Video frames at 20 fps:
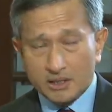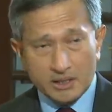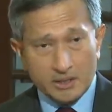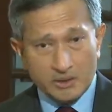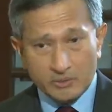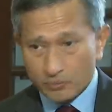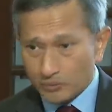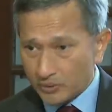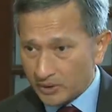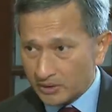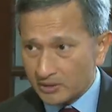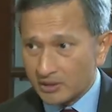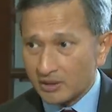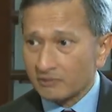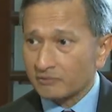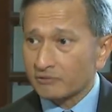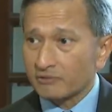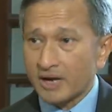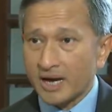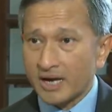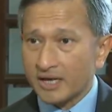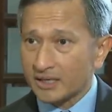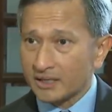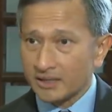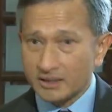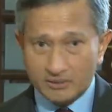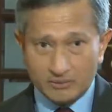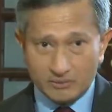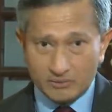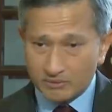it will not
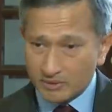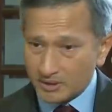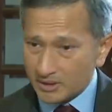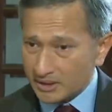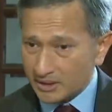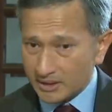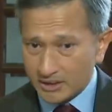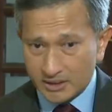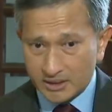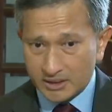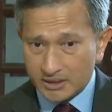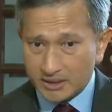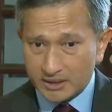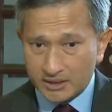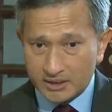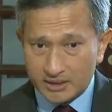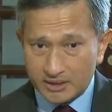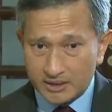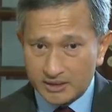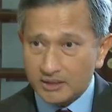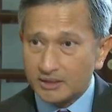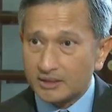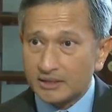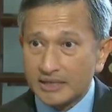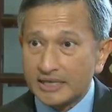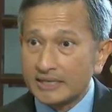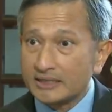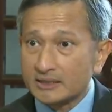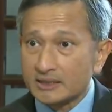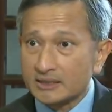run the
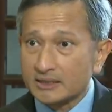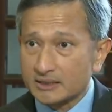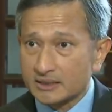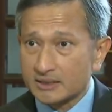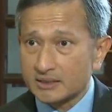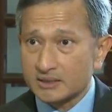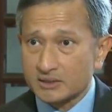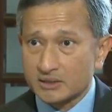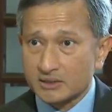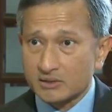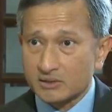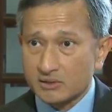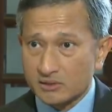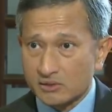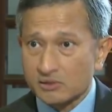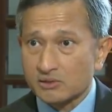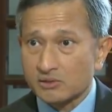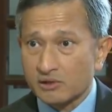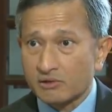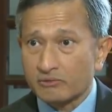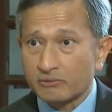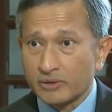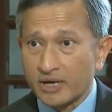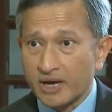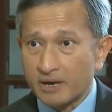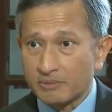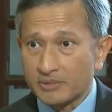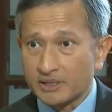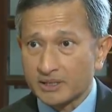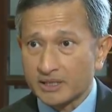latest
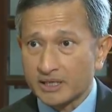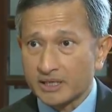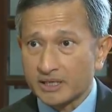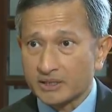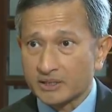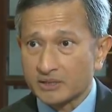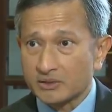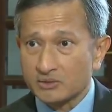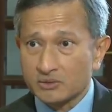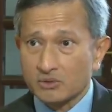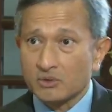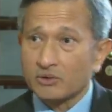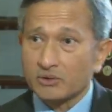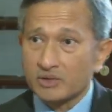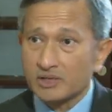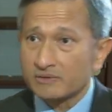software applications or